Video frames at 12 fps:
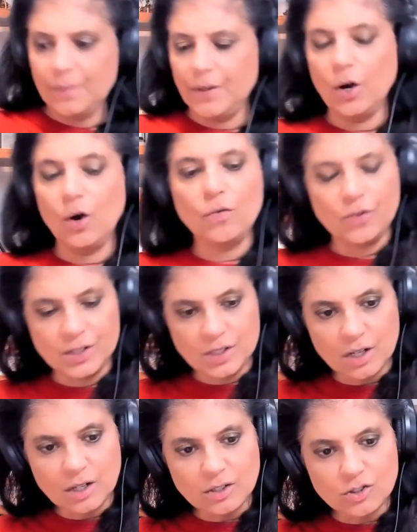the
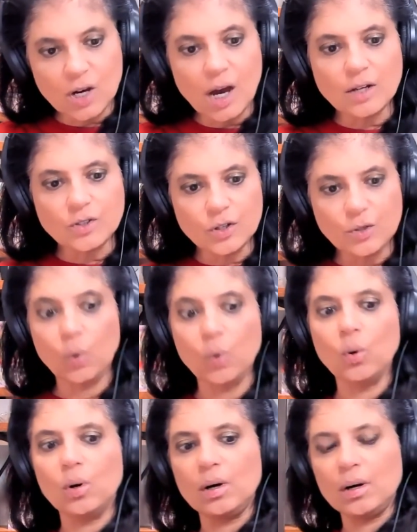overindulged childhood
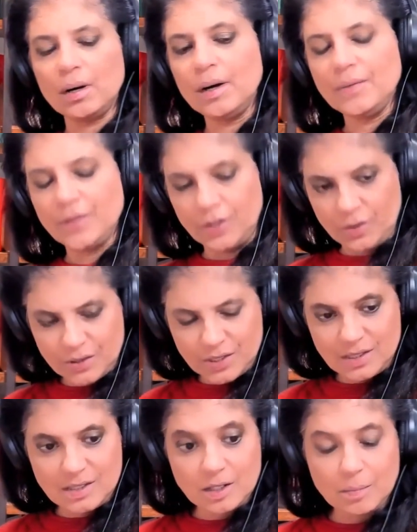or the
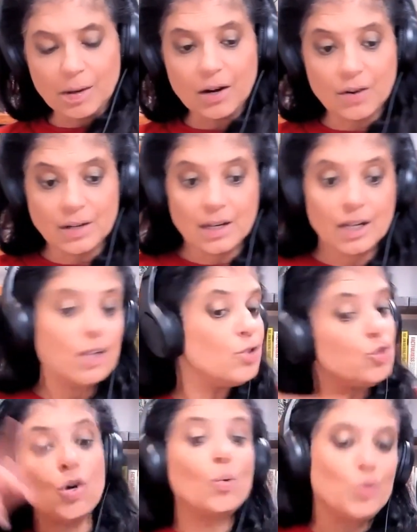narcissistic parent,
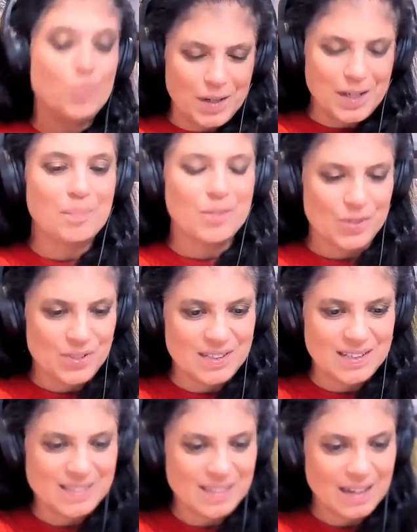don't become
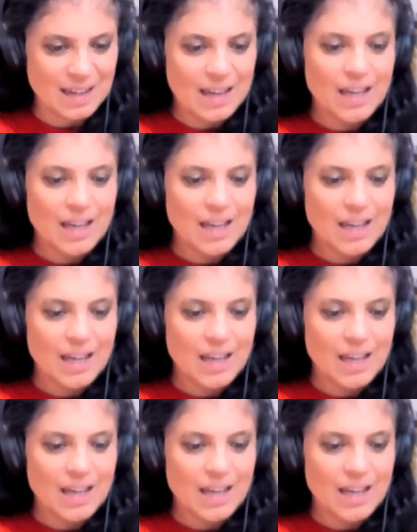narcissistic.